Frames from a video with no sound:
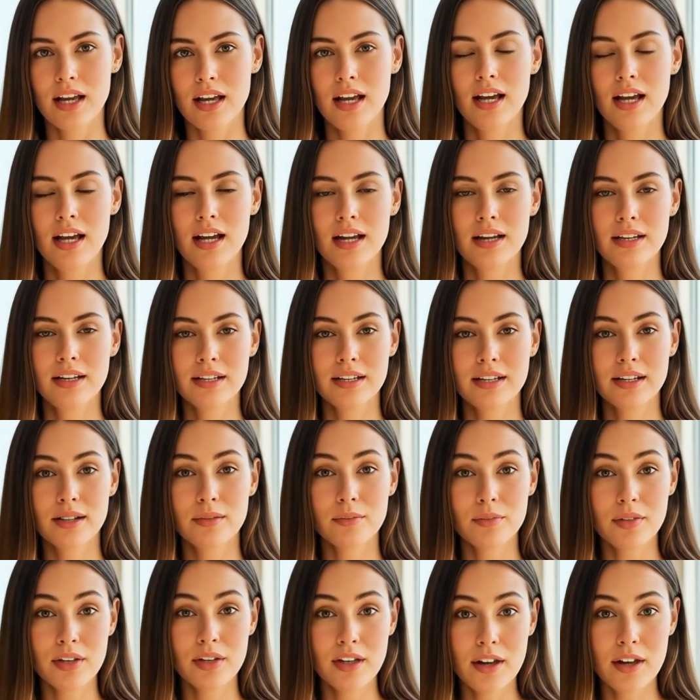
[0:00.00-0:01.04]
"That's all I
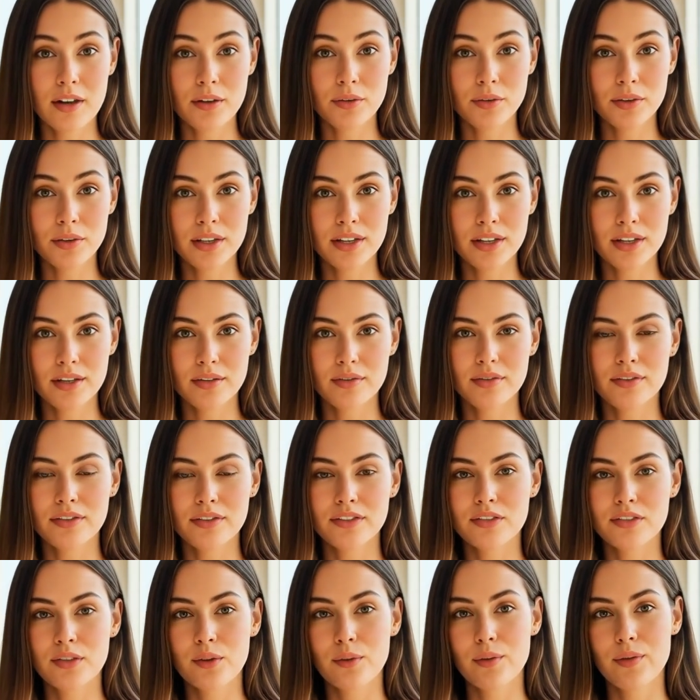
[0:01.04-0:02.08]
need. You
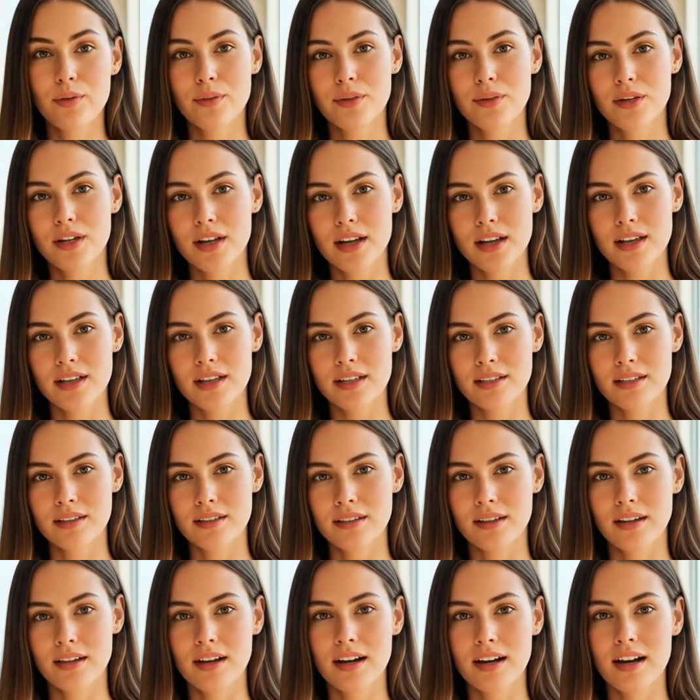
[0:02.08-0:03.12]
can start tomorrow.
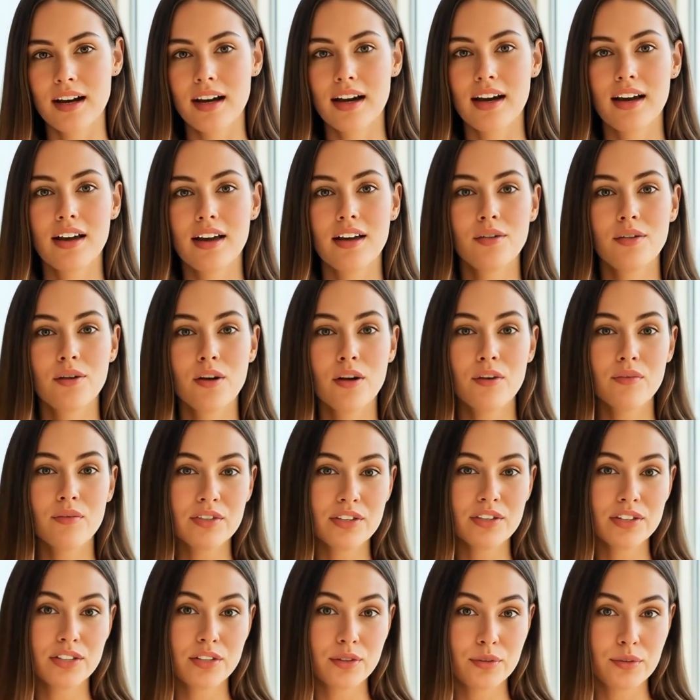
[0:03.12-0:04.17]
For now,
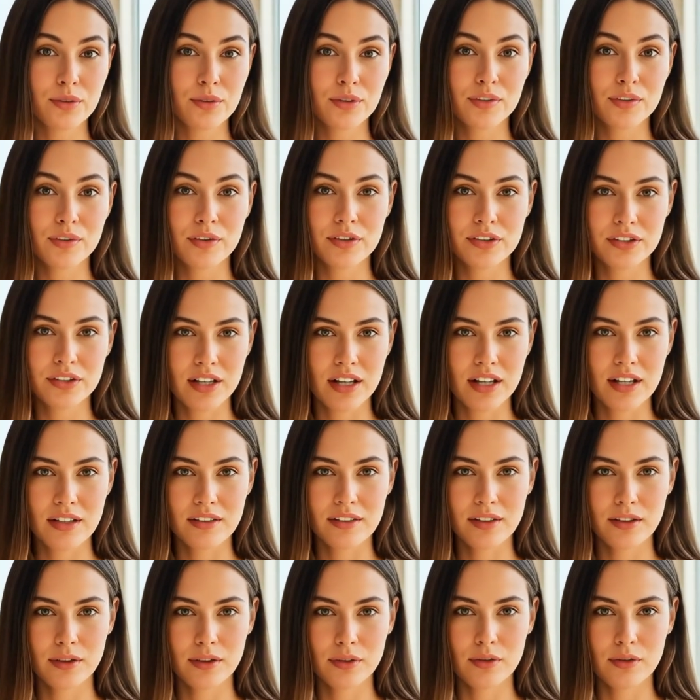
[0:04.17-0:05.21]
let me show you
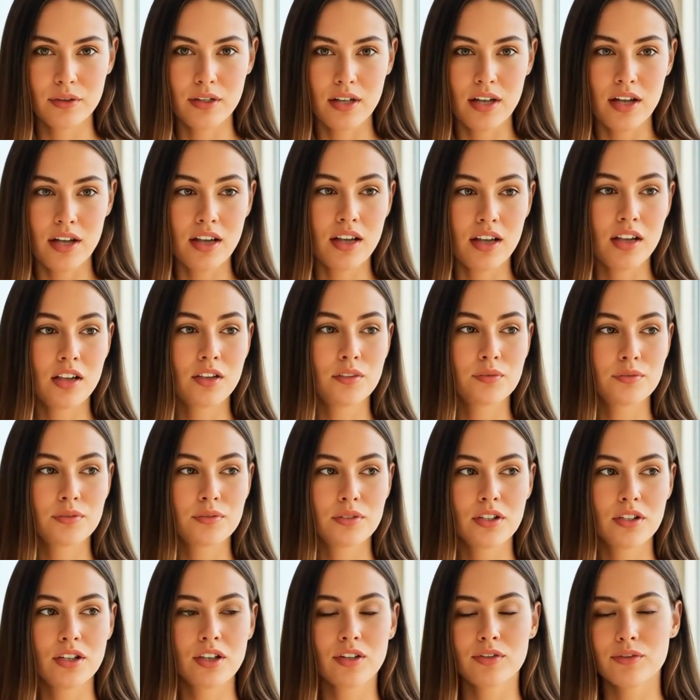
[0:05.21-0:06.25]
where you'll stay."
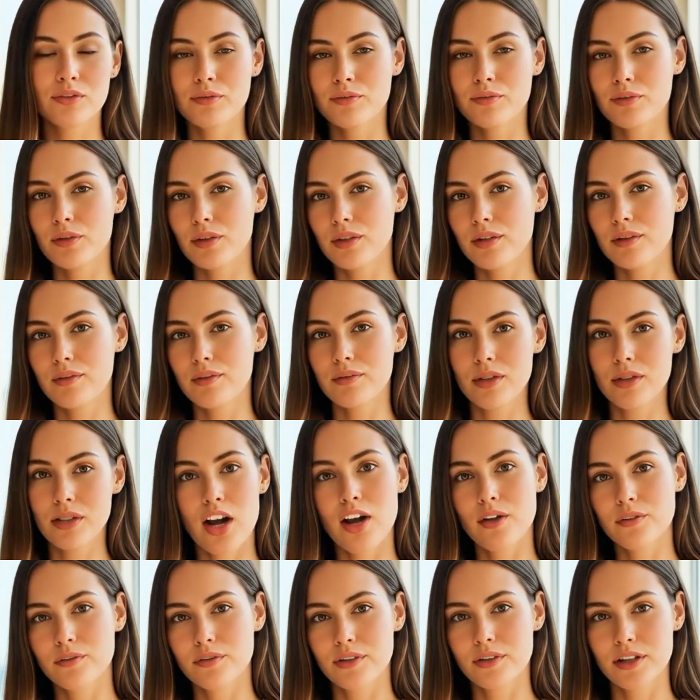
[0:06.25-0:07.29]

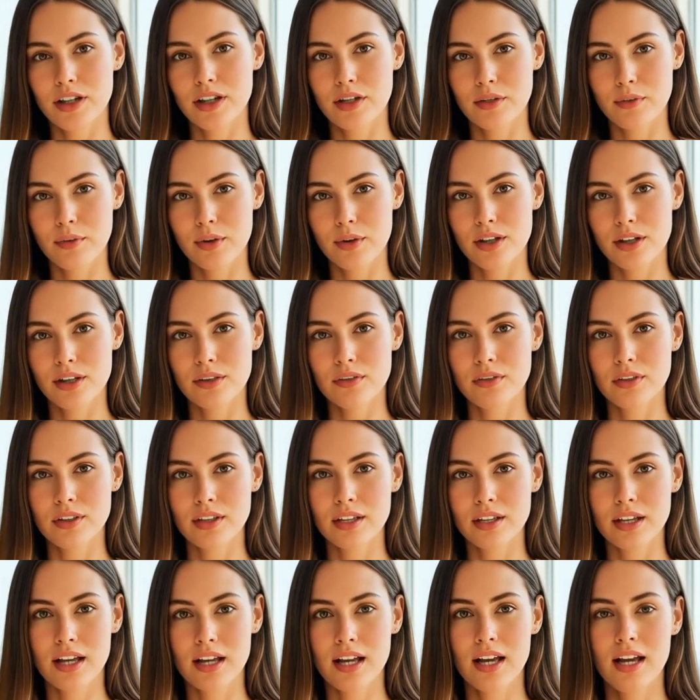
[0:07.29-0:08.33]
That afternoon,
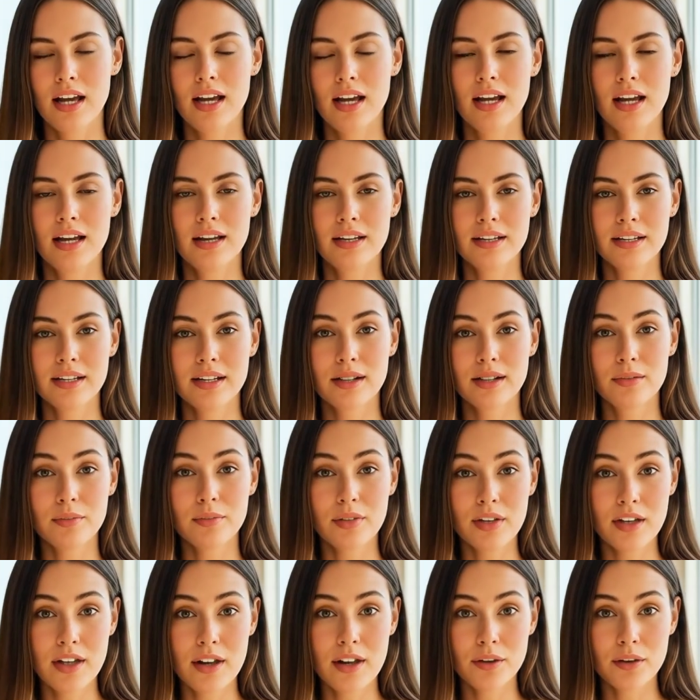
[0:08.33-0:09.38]
Martha showed me
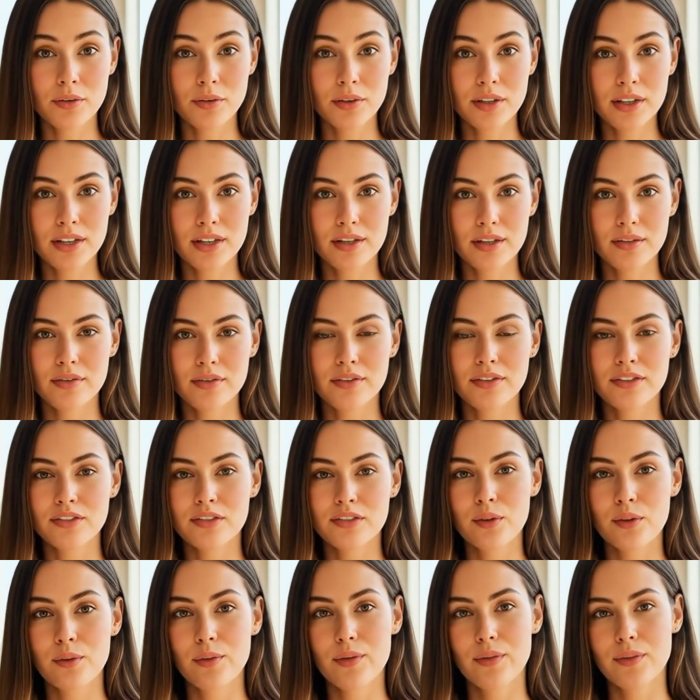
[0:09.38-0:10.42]
the room above the
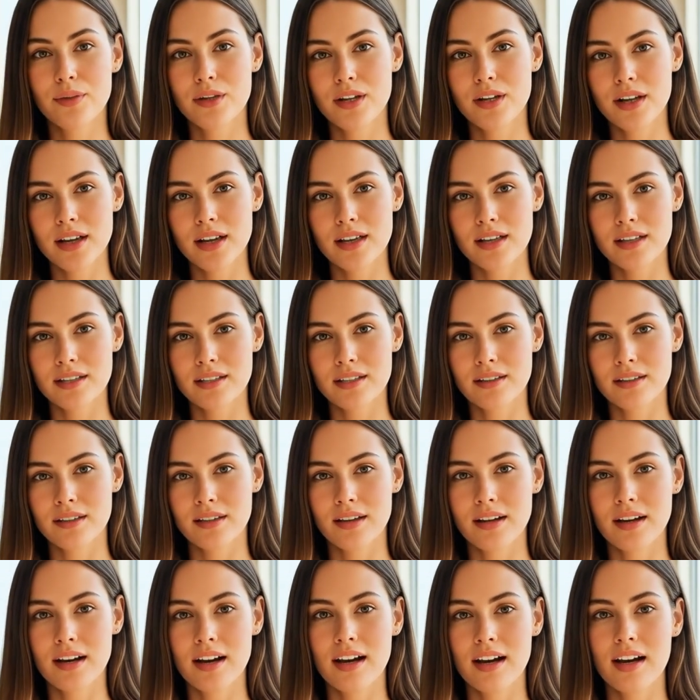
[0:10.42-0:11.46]
bakery.
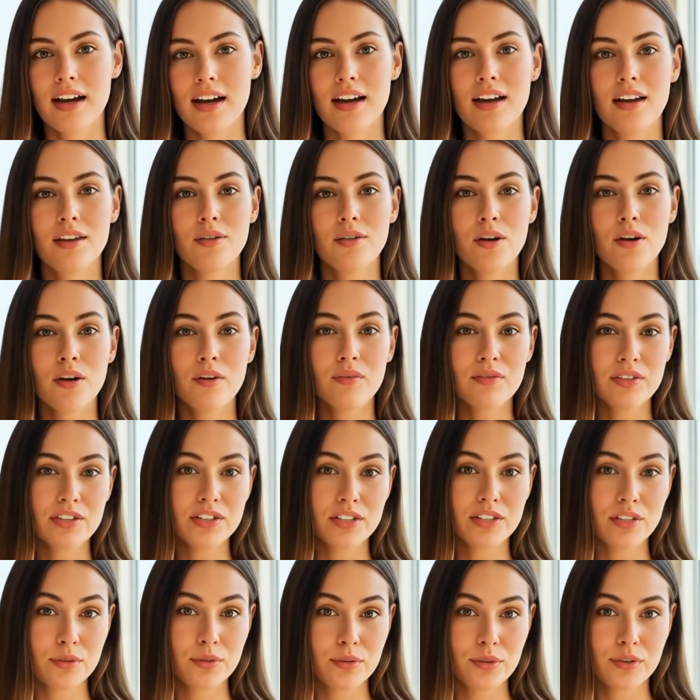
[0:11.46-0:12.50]
It was tiny,
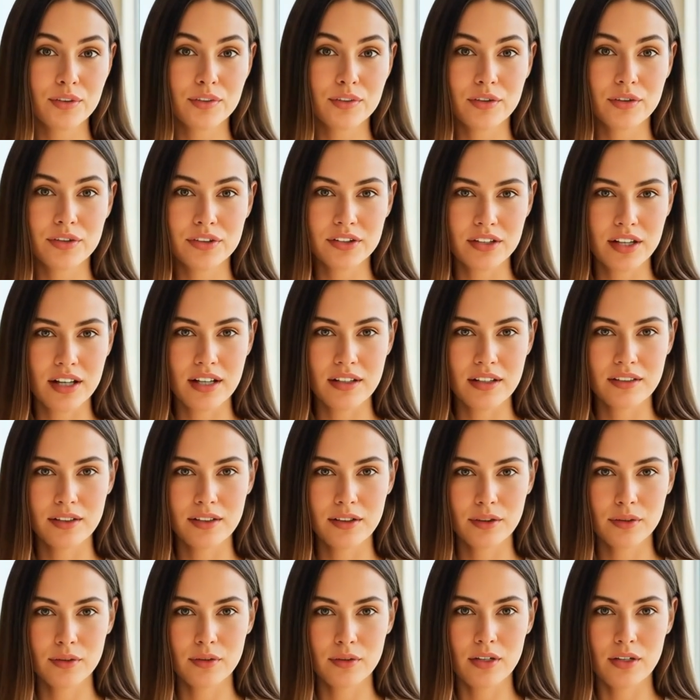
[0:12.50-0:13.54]
just enough
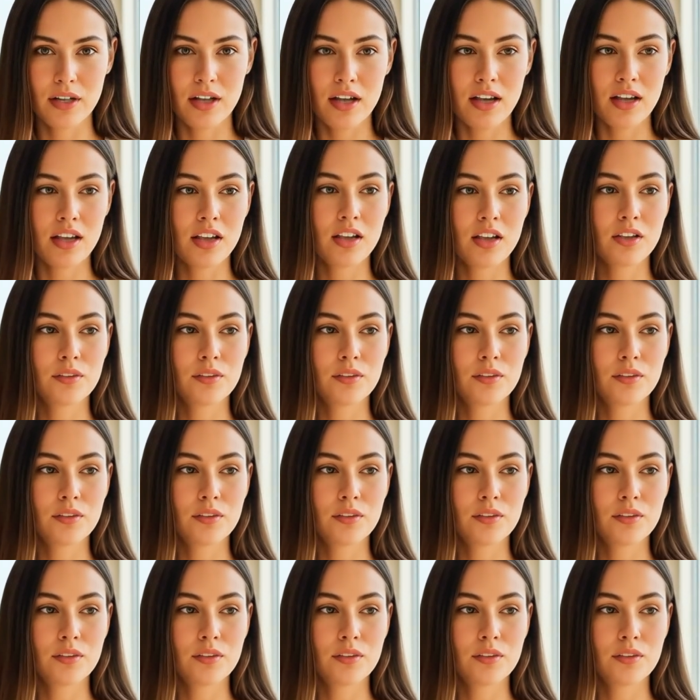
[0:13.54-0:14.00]
space for a twin